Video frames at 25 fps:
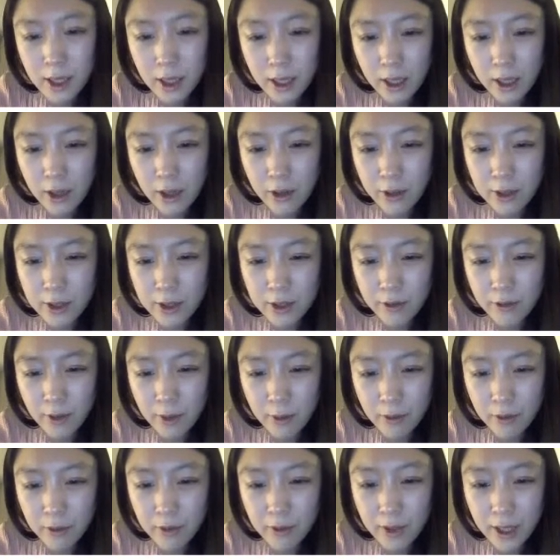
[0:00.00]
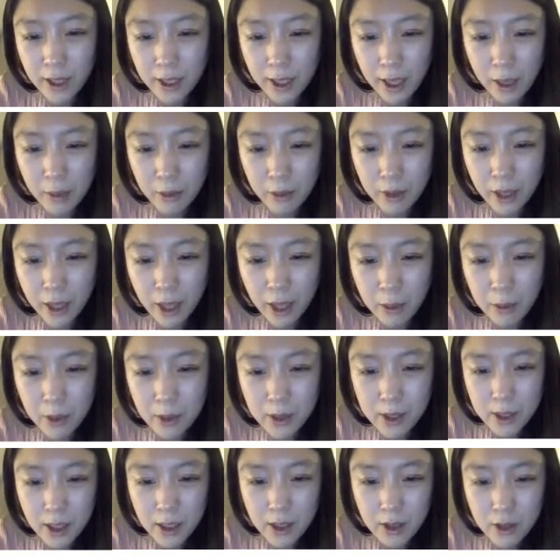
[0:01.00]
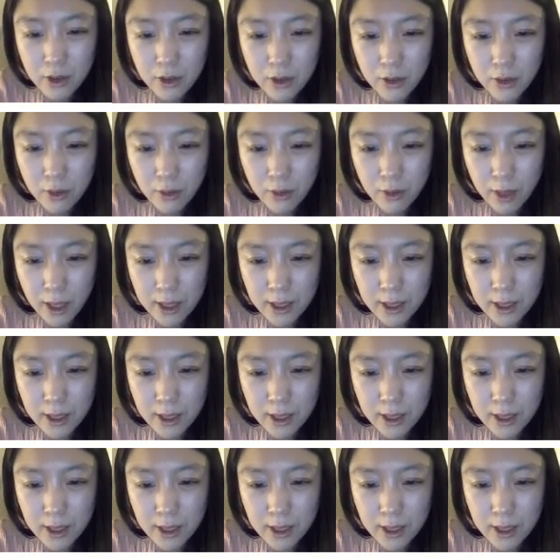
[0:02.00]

increased from 59.8% to